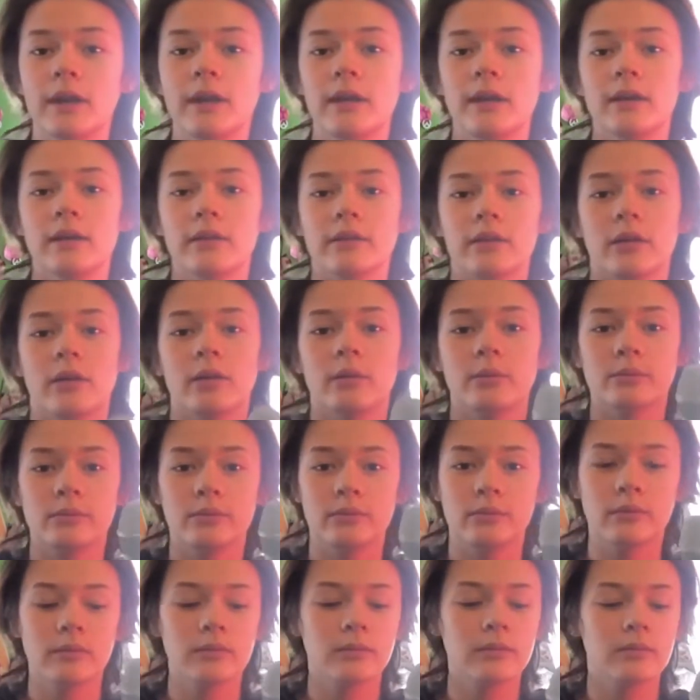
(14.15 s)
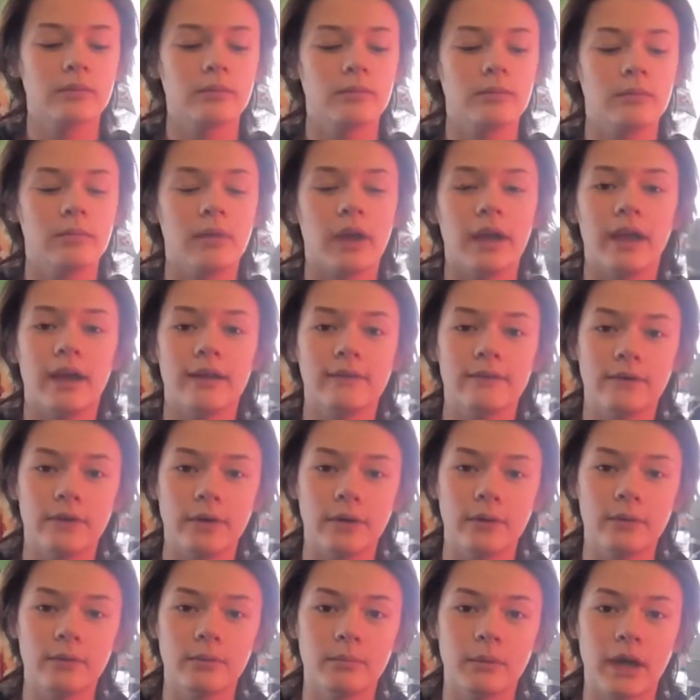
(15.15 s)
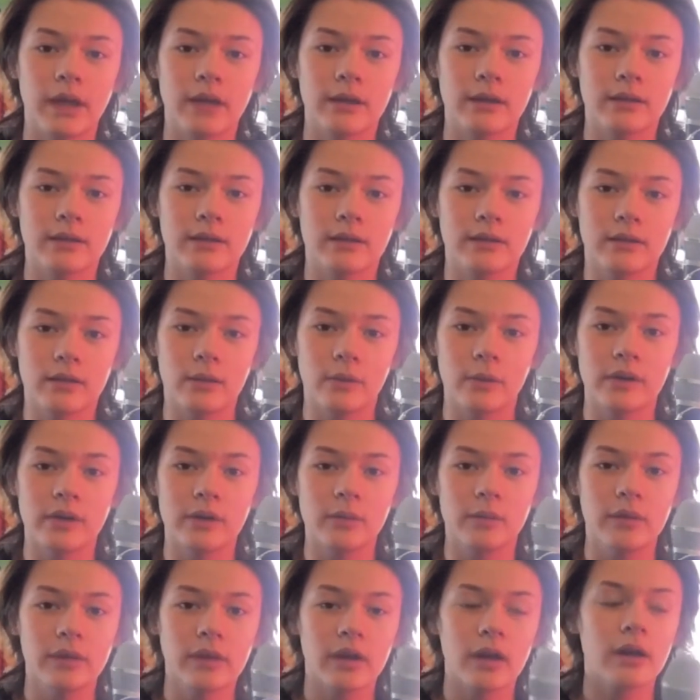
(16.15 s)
So my headphone mic is going to be there.